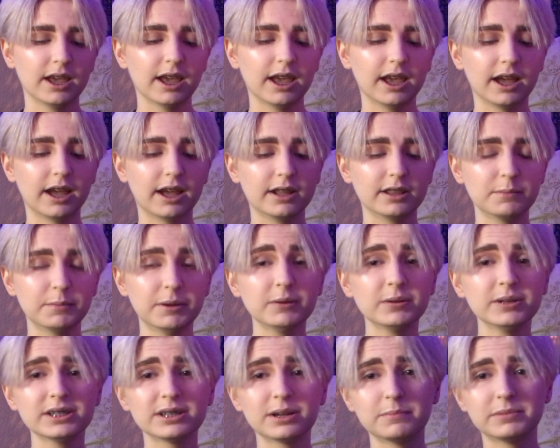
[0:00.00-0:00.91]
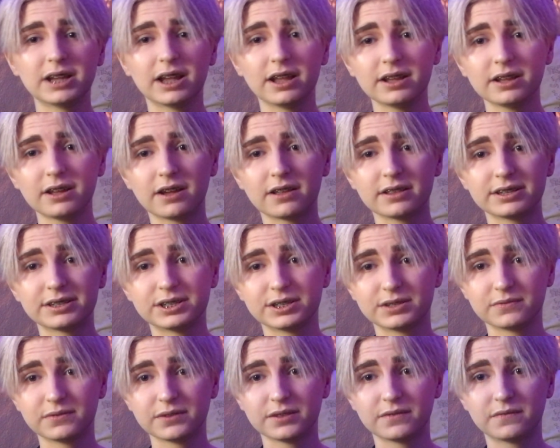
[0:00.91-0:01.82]
And the main reason I'm telling y'all this
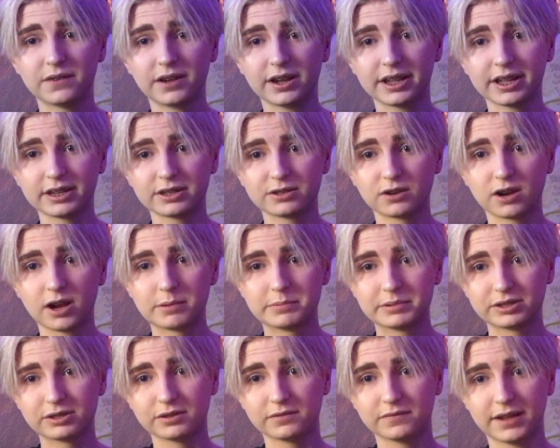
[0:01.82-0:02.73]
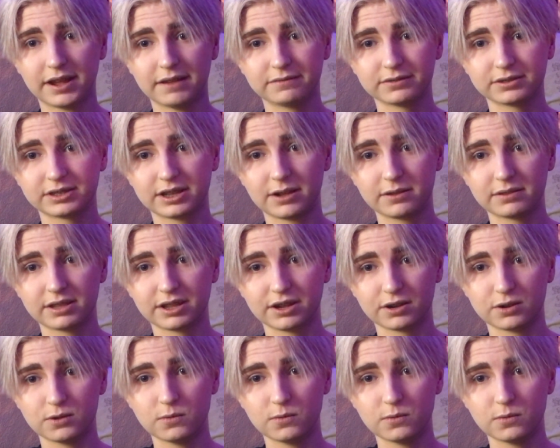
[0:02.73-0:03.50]
is for the fucking trauma survivors out there